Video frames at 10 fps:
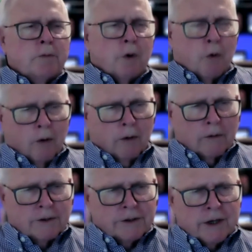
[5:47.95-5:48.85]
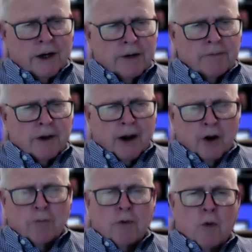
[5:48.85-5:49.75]
or Skype
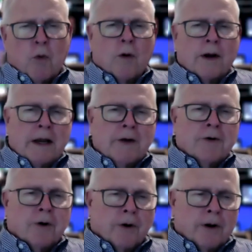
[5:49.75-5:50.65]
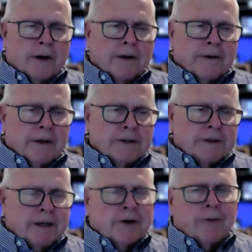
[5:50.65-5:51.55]
help or hinder in
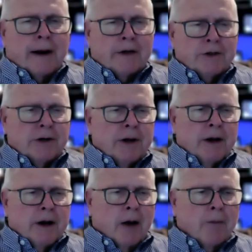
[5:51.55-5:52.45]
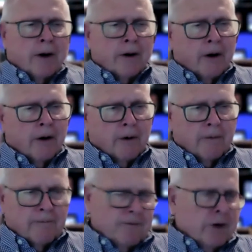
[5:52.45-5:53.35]
this interaction among
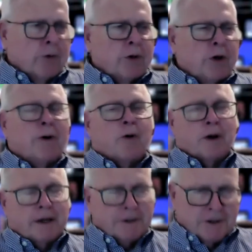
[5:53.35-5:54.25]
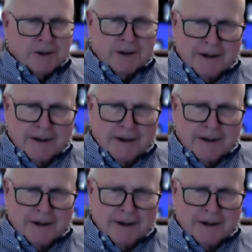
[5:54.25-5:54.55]
our fellow humanoids?